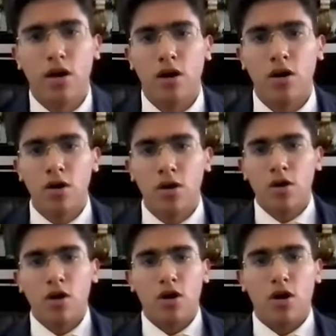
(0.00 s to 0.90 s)

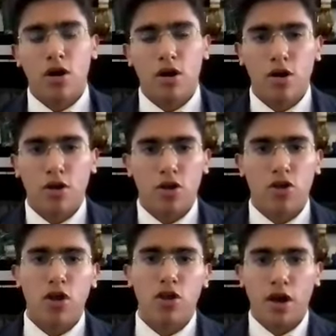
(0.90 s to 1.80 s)

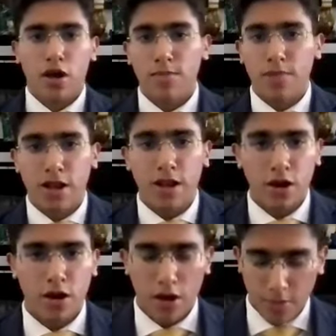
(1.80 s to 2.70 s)
Yashish, I completely
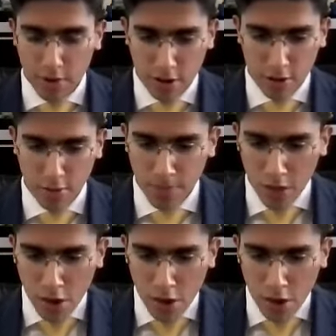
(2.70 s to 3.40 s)
agree with you.